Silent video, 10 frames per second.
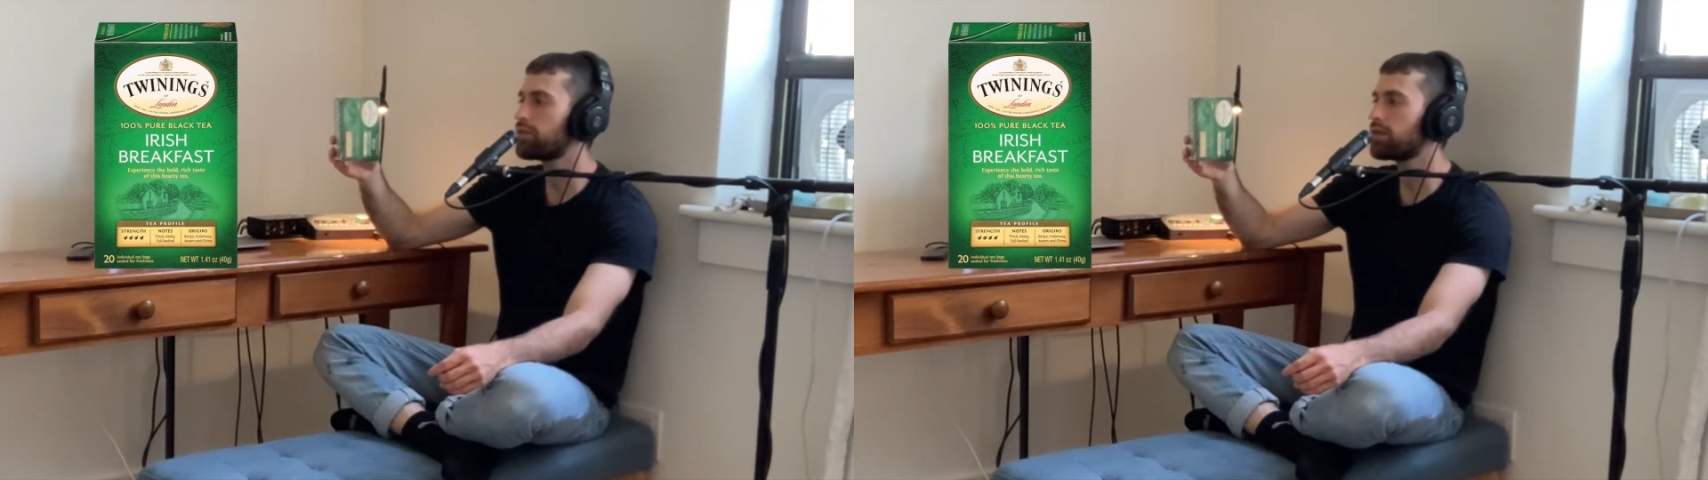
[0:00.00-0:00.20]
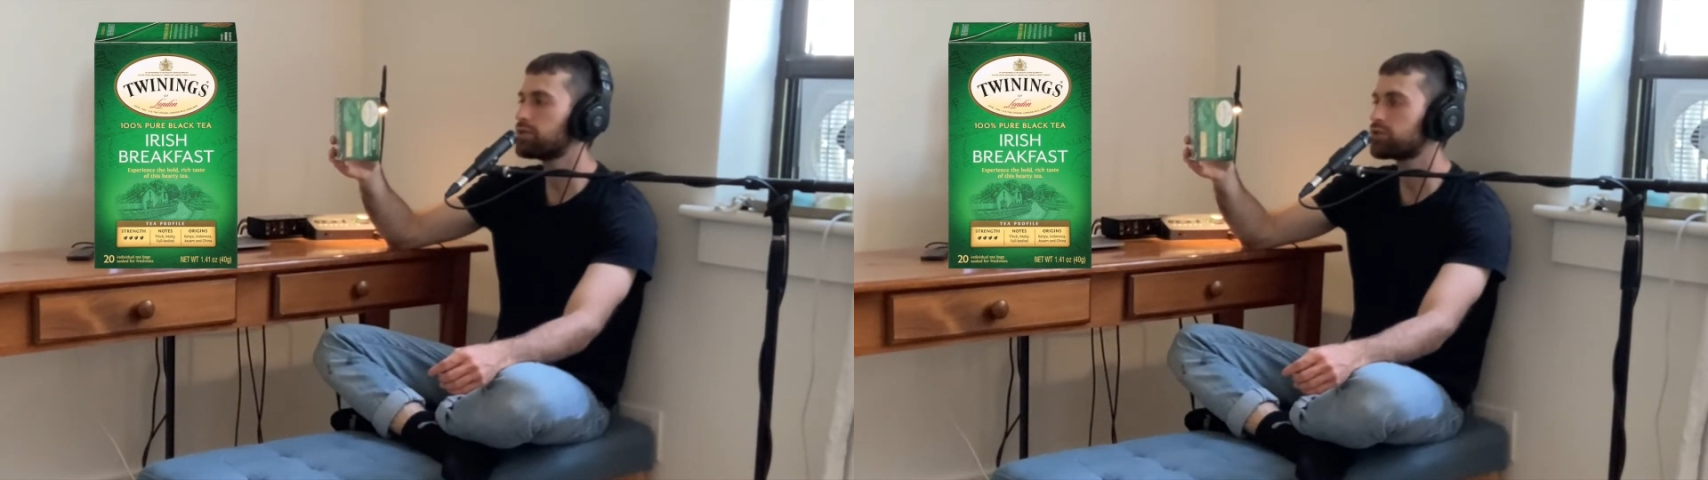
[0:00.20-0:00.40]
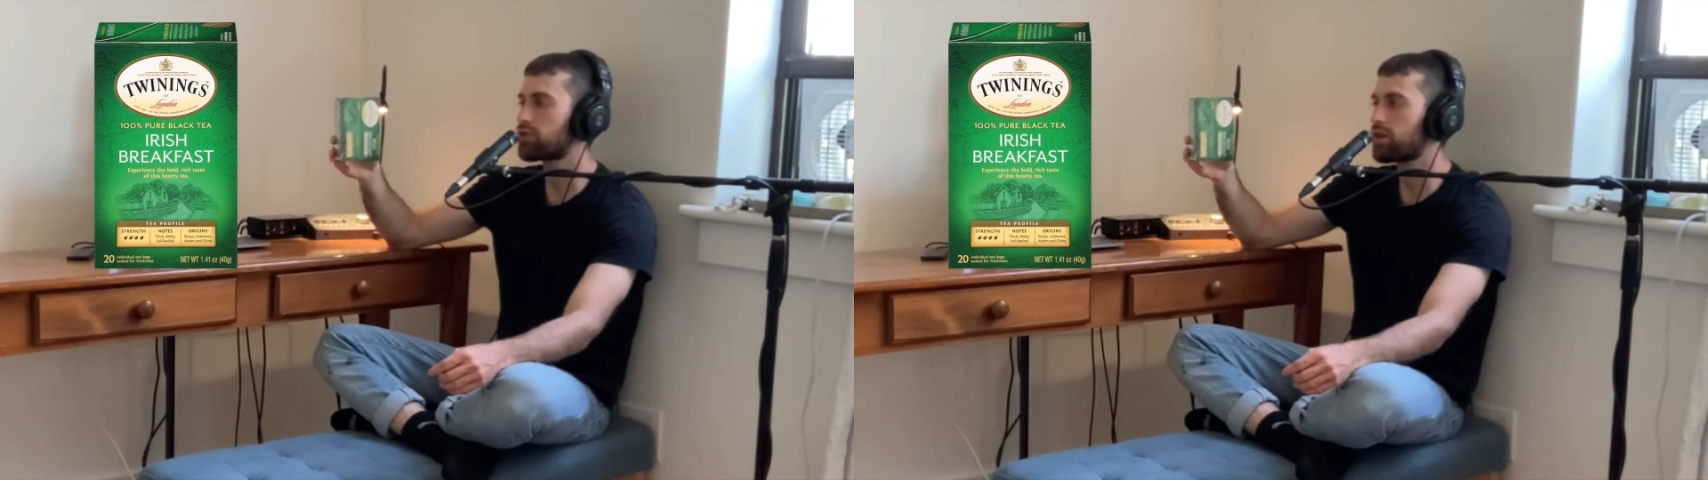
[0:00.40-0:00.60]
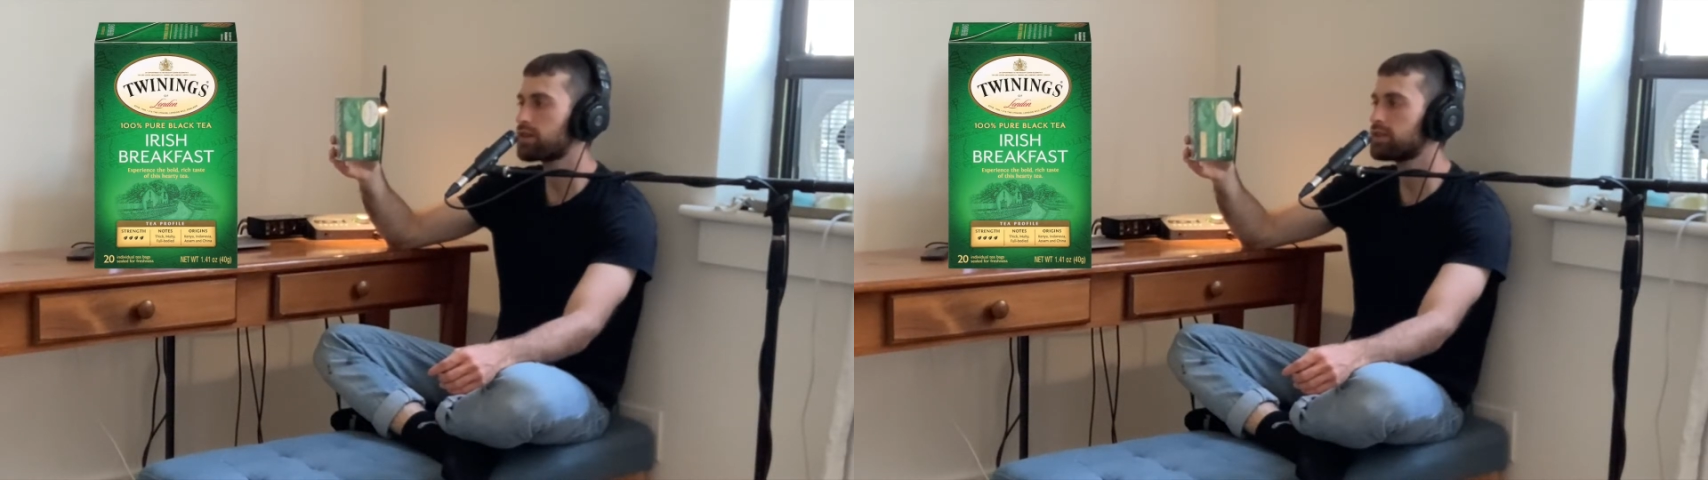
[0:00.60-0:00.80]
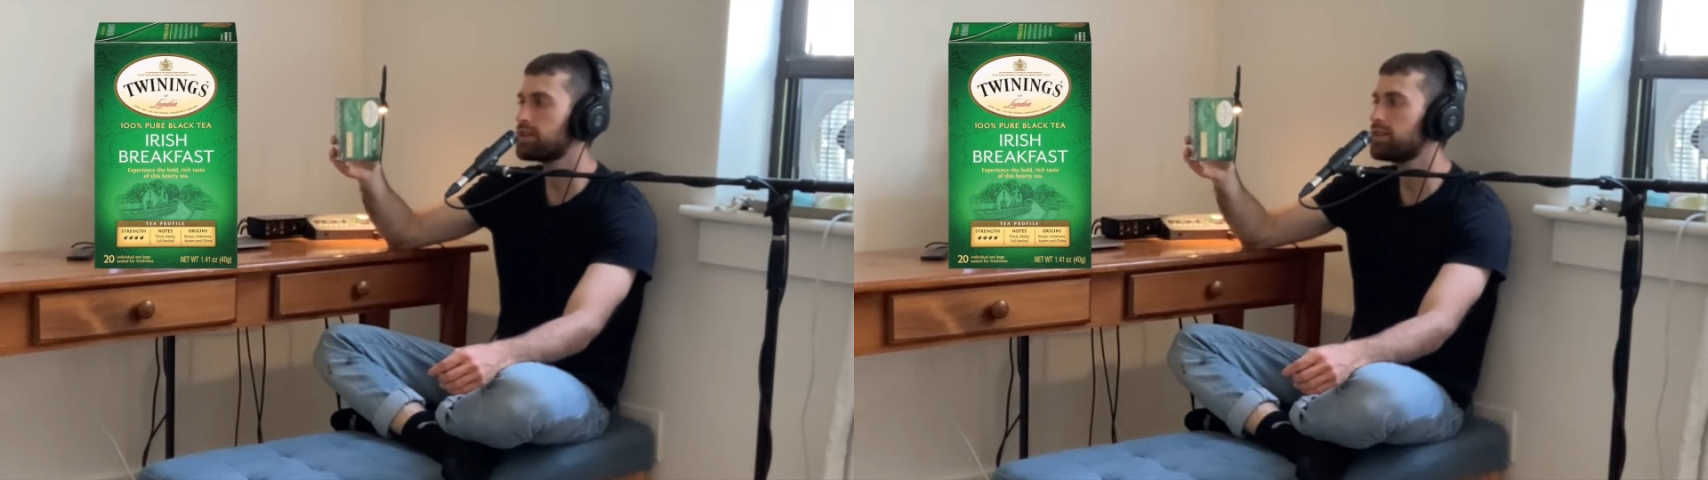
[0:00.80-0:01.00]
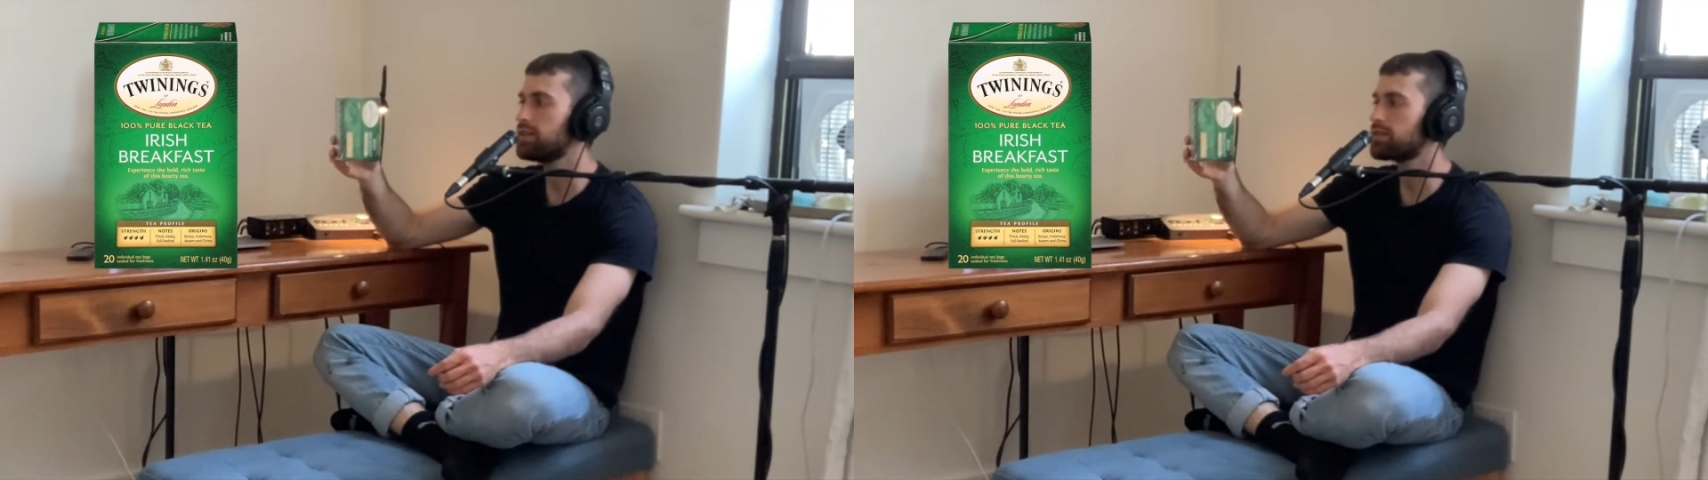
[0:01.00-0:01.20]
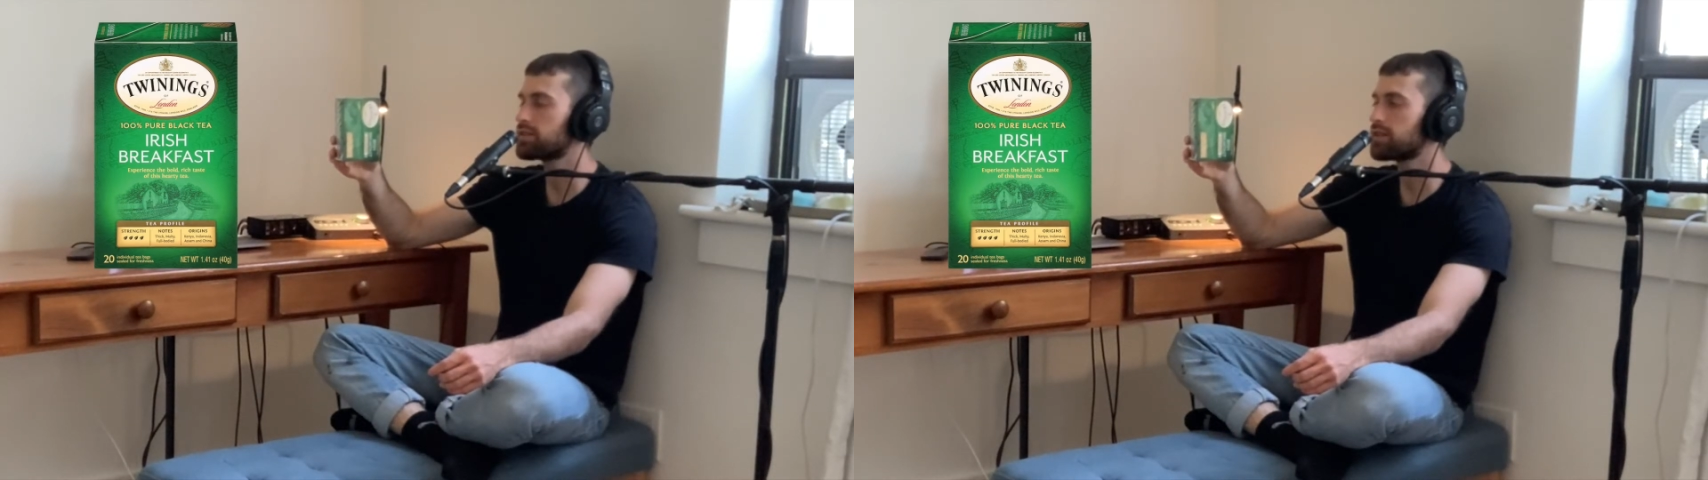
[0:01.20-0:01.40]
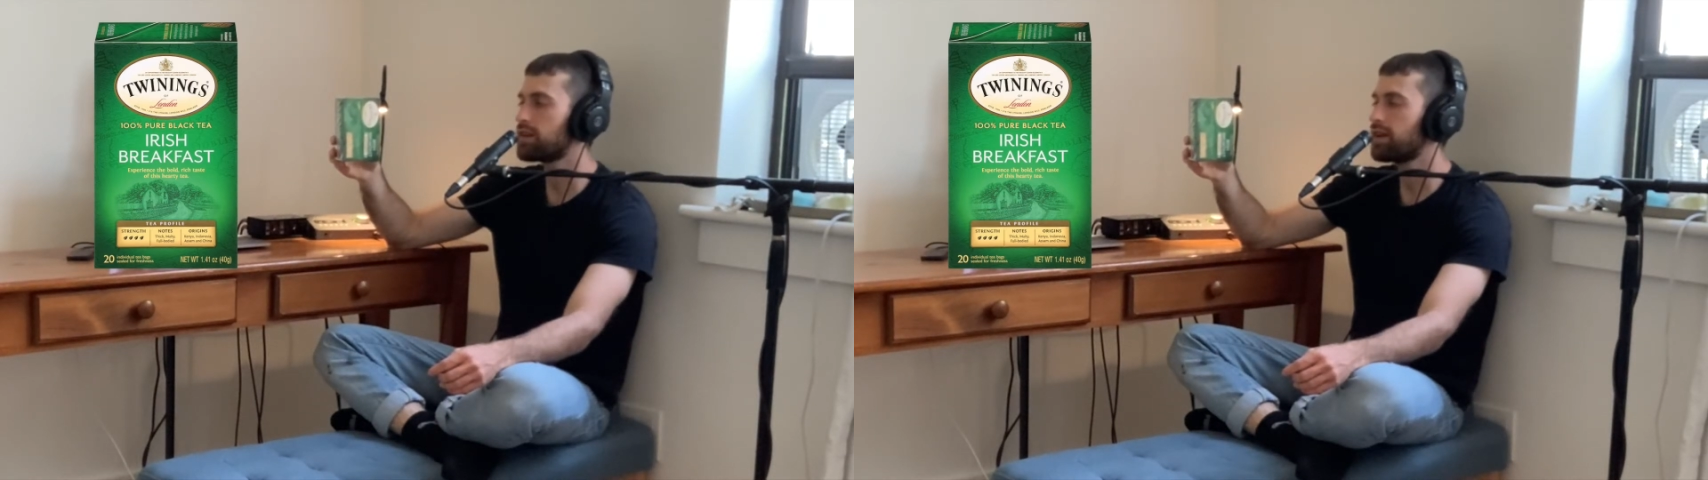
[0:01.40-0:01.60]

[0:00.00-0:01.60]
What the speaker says: of strong teas.